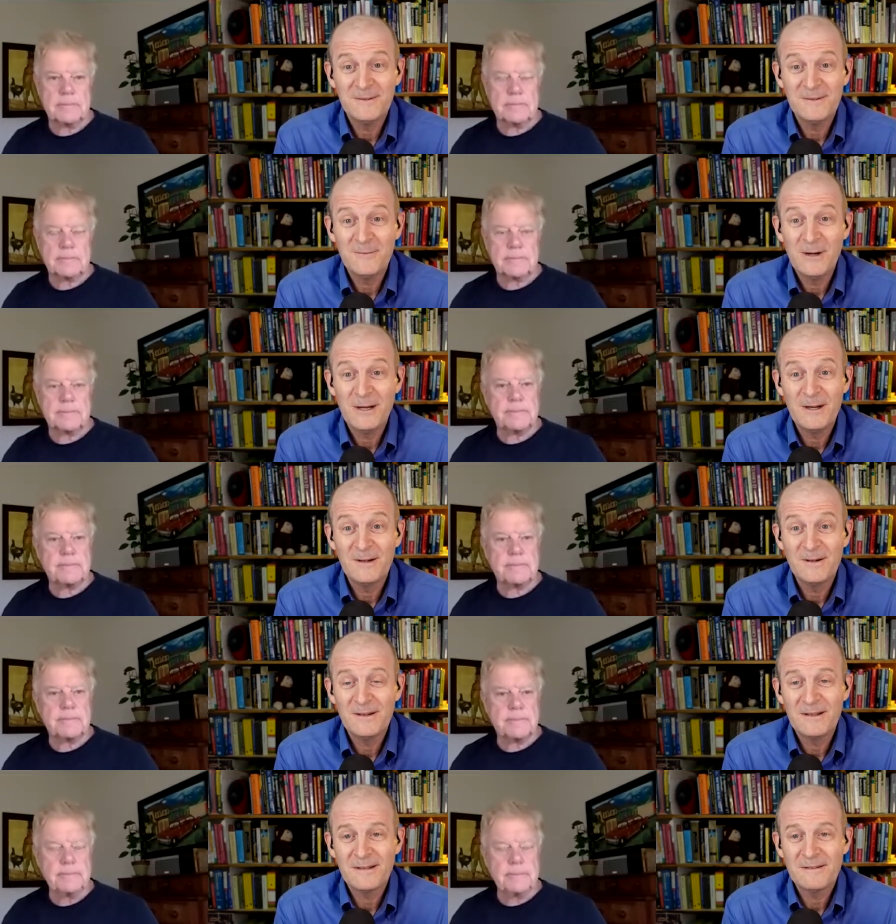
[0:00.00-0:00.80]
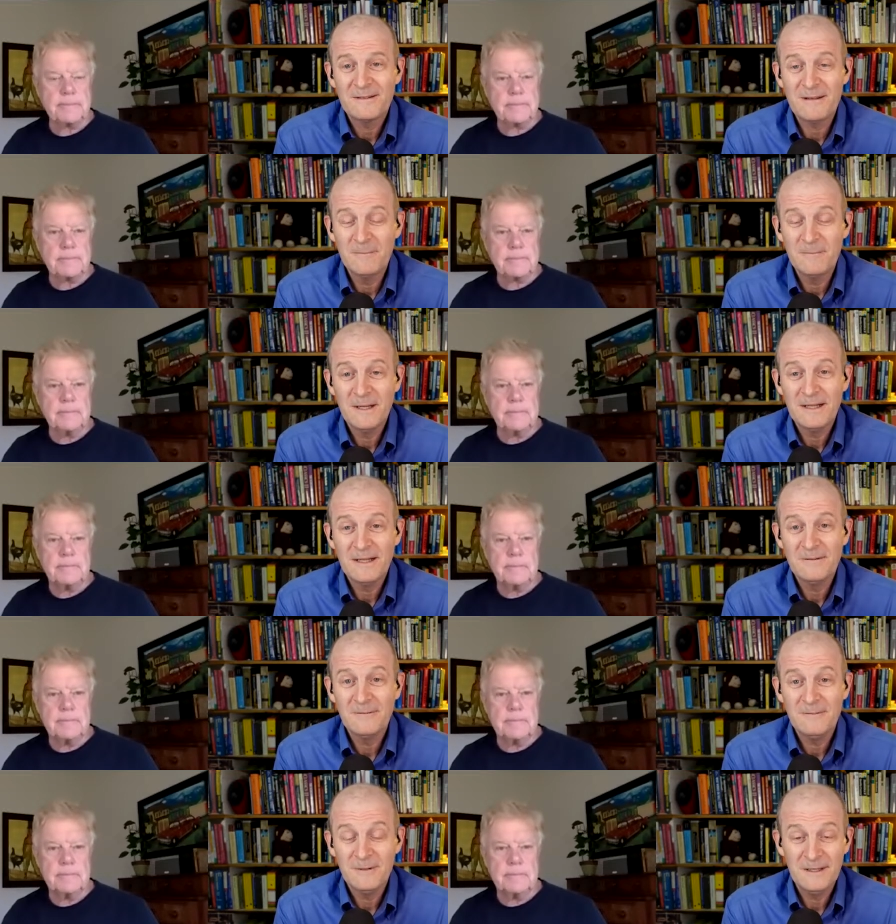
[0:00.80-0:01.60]
Speaker 1: where
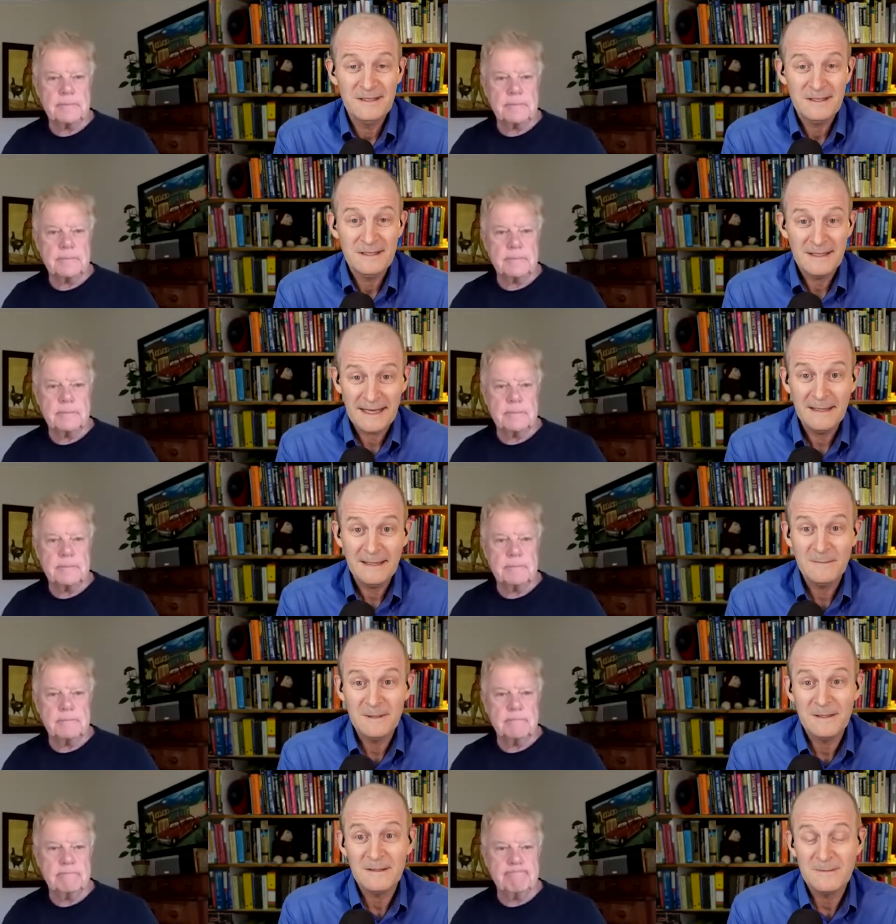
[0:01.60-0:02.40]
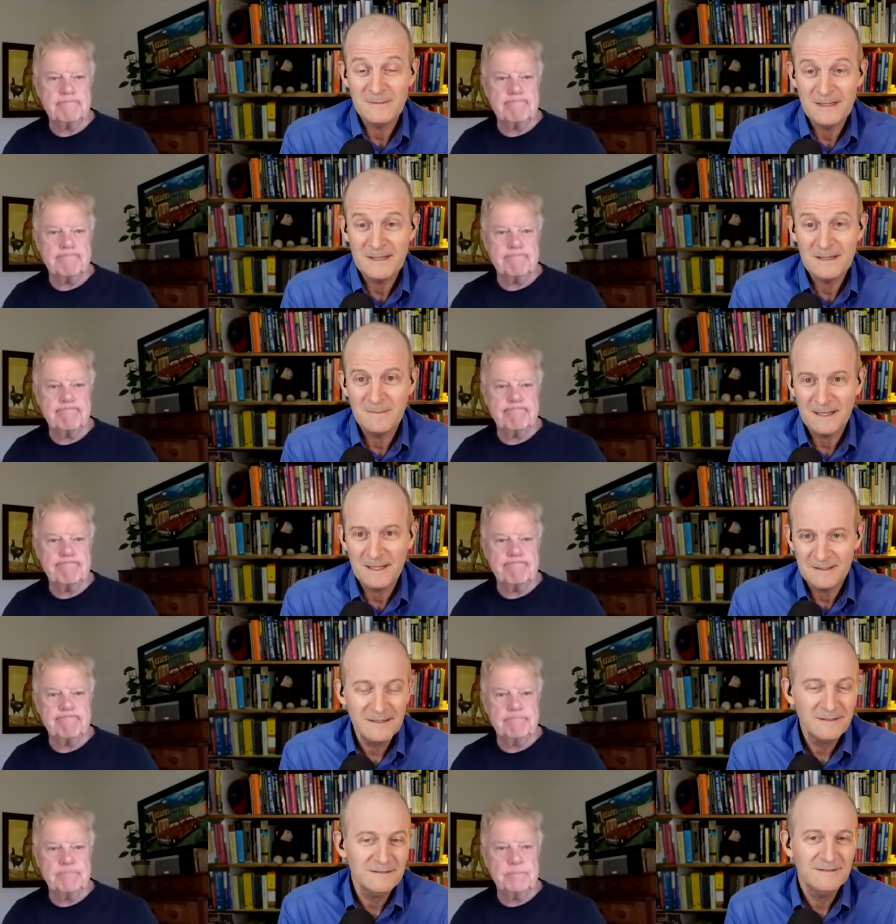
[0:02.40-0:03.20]
somebody really can be unique by
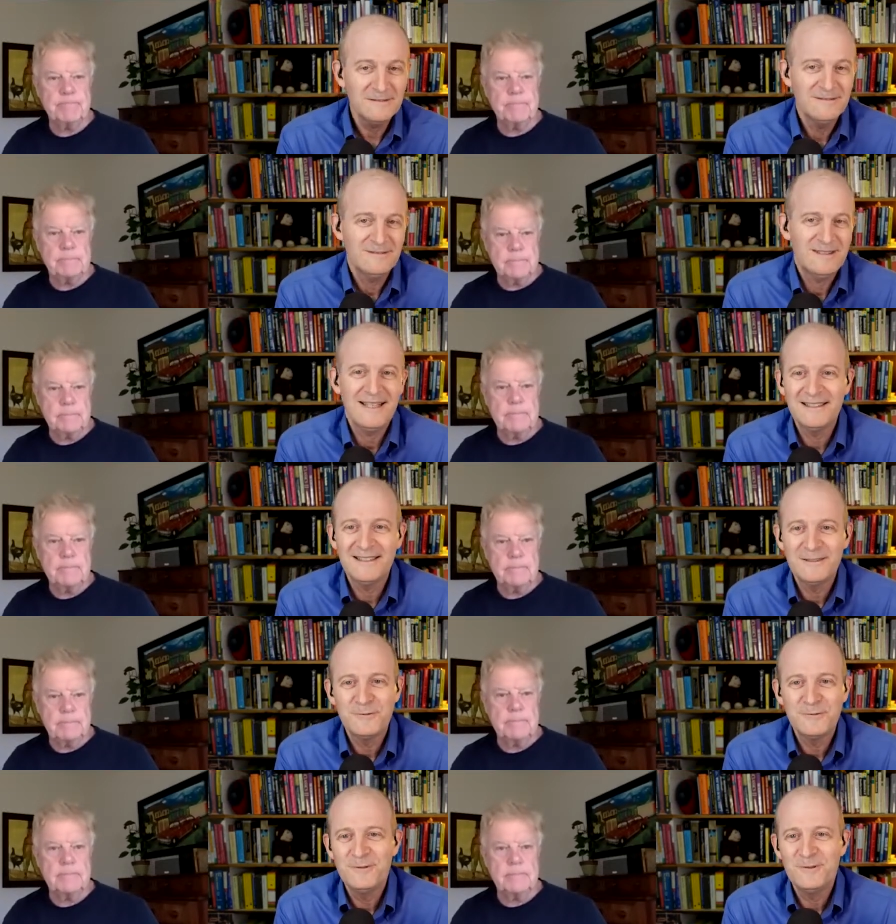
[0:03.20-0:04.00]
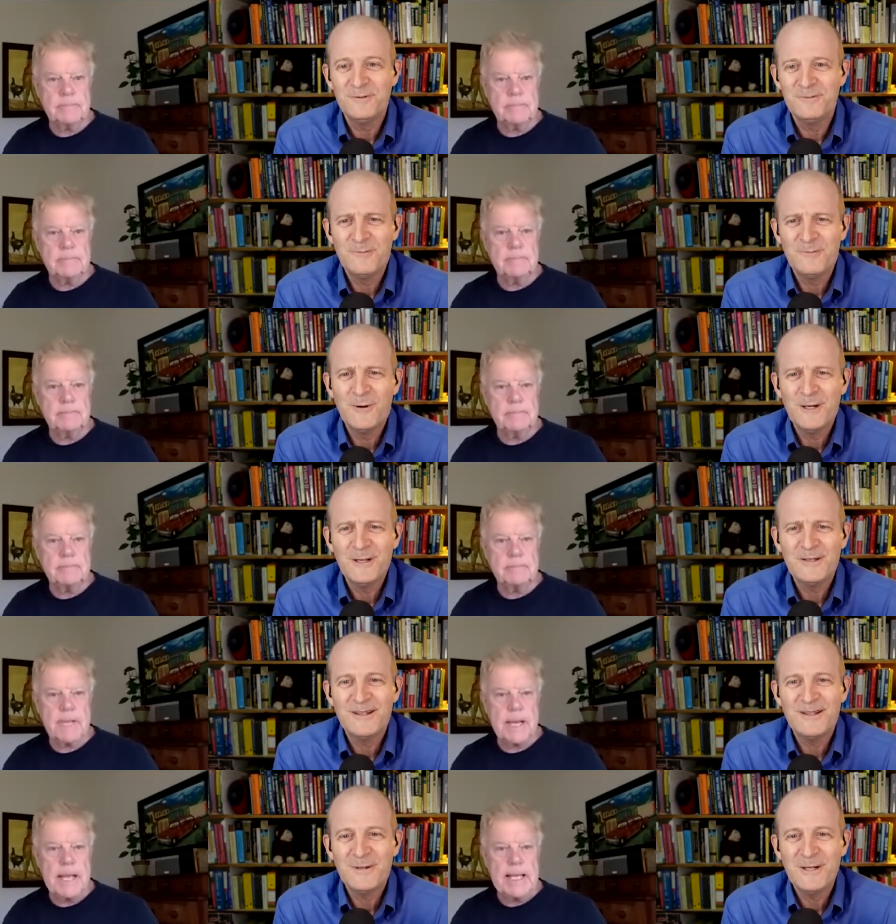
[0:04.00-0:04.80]
just telling the truth? What
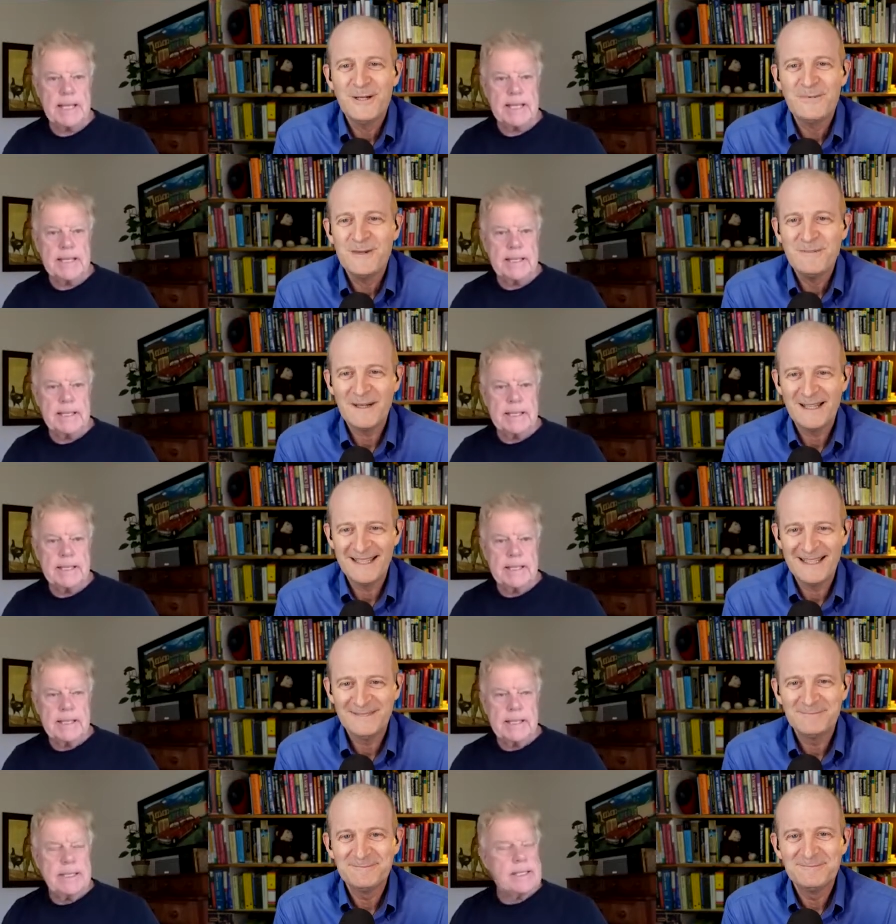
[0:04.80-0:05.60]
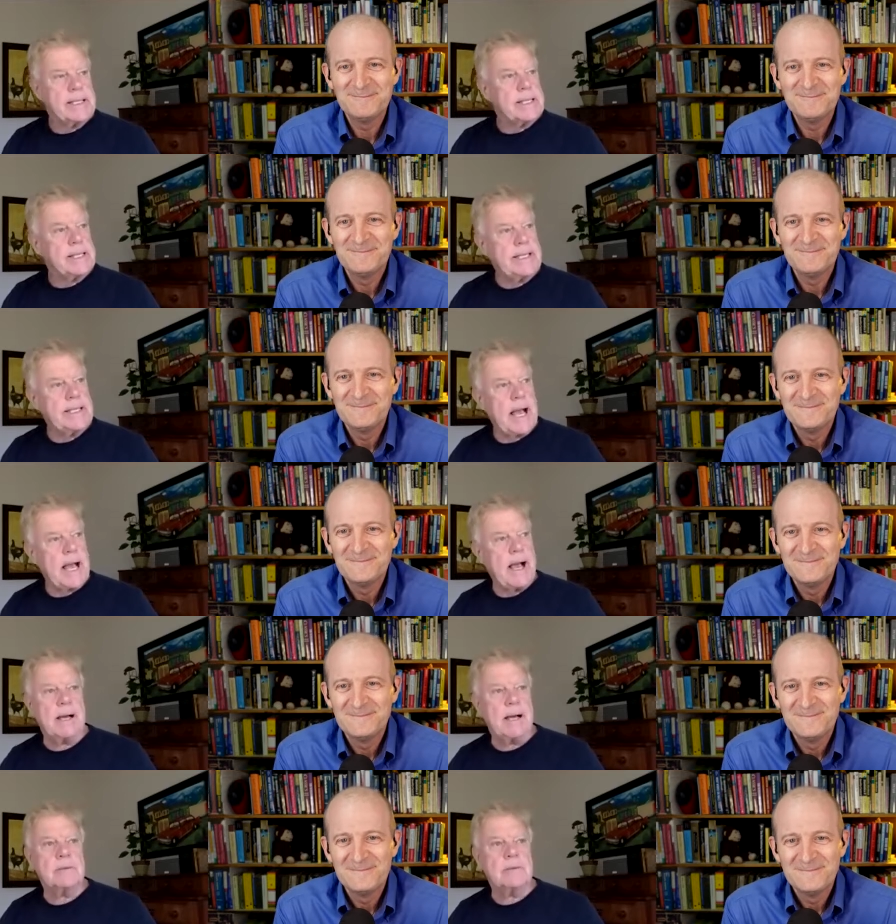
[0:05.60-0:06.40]
is that? What do you mean by that?
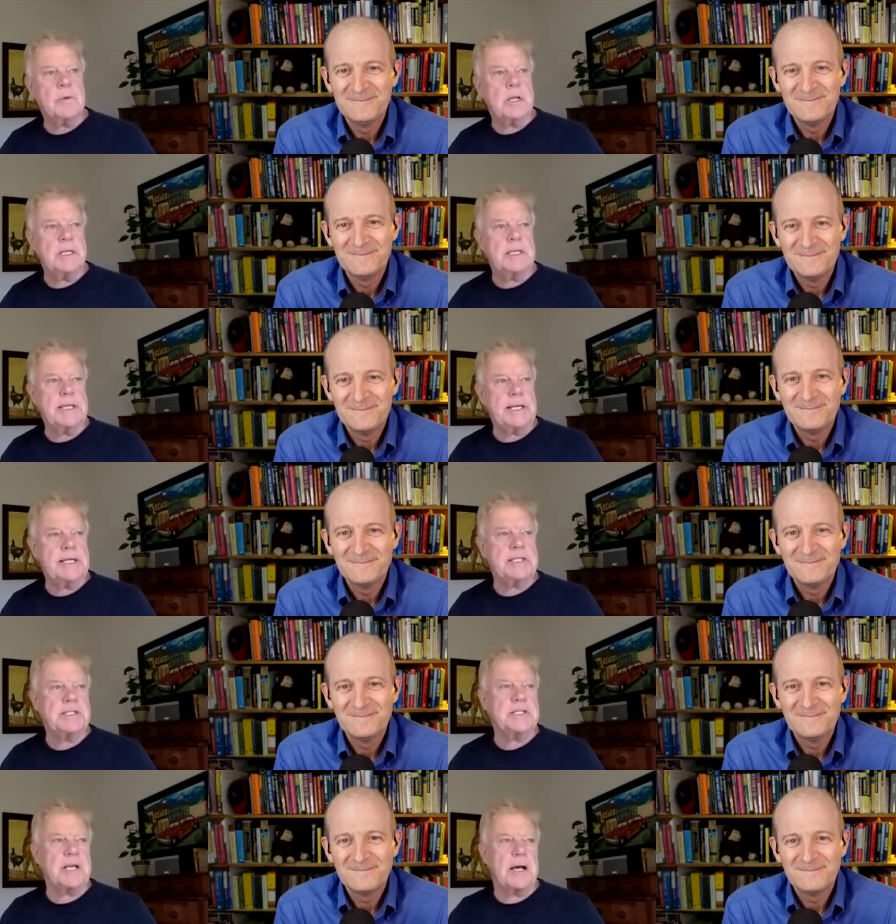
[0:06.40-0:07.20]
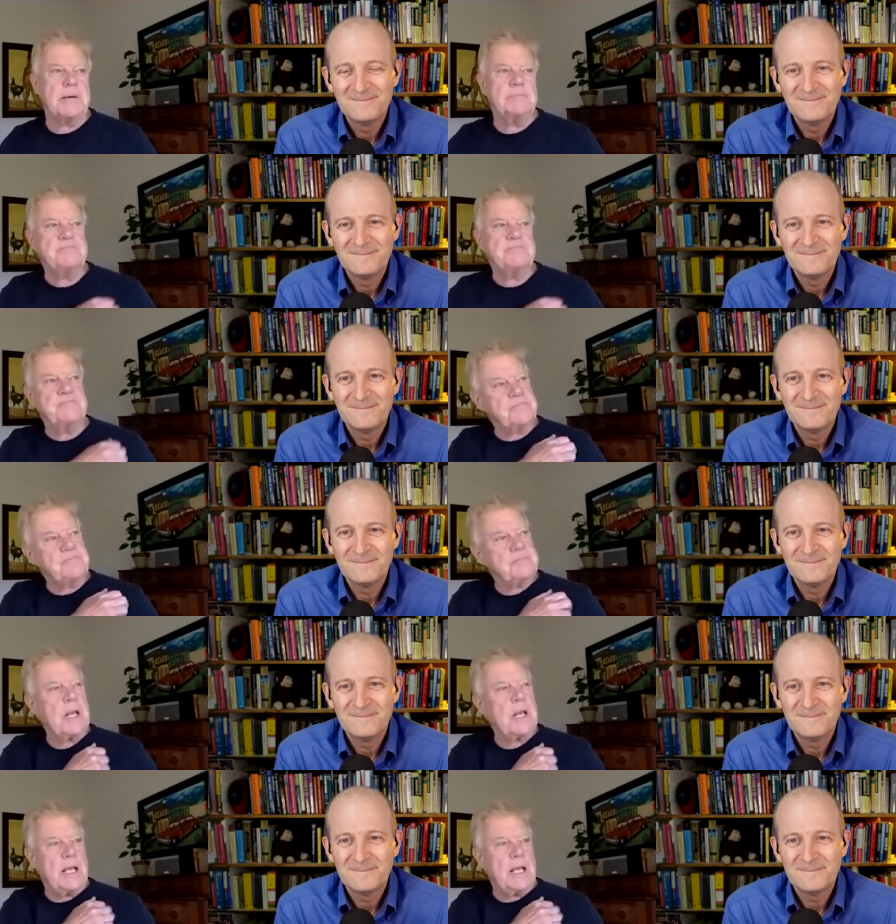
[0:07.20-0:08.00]
Speaker 2: Yeah, well, it's um,
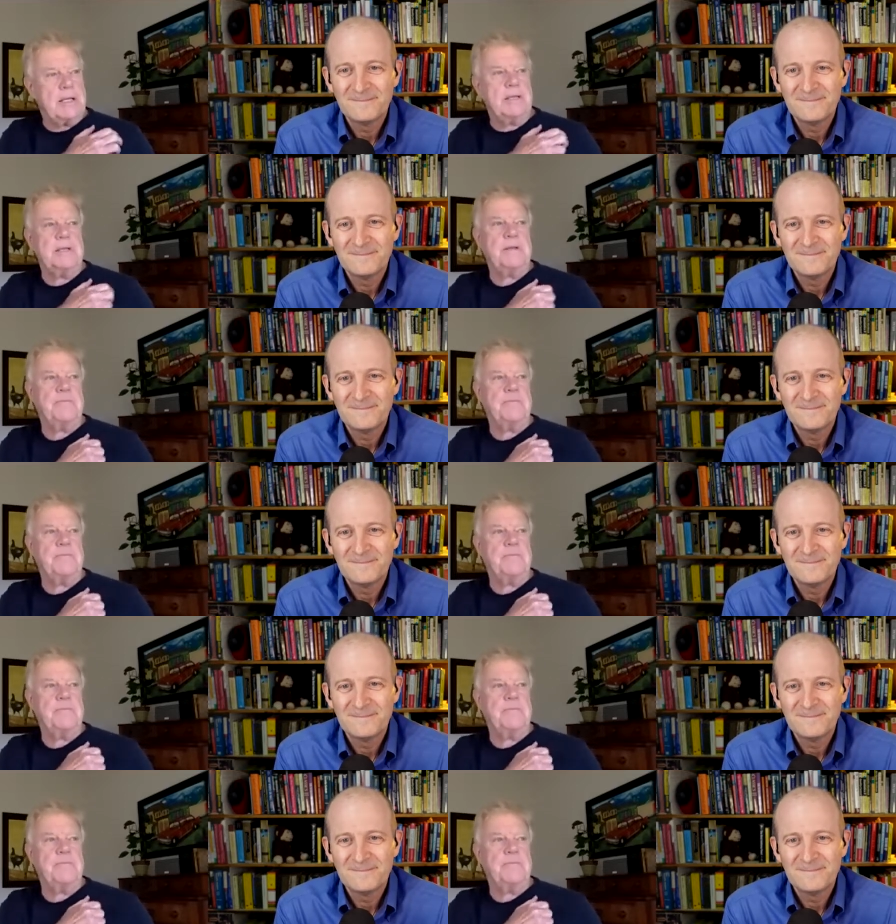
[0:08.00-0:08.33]
it,